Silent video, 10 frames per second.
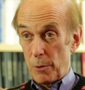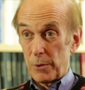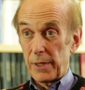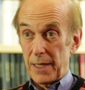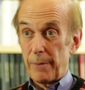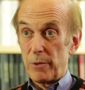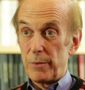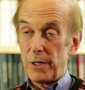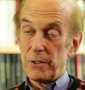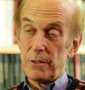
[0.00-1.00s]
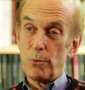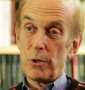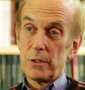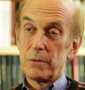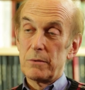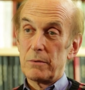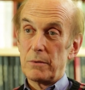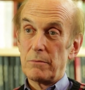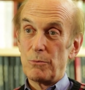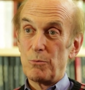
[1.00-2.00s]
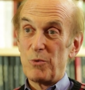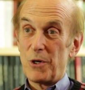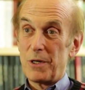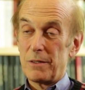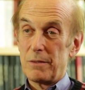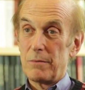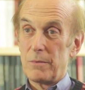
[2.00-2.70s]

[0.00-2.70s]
help clean up the beach, and it worked very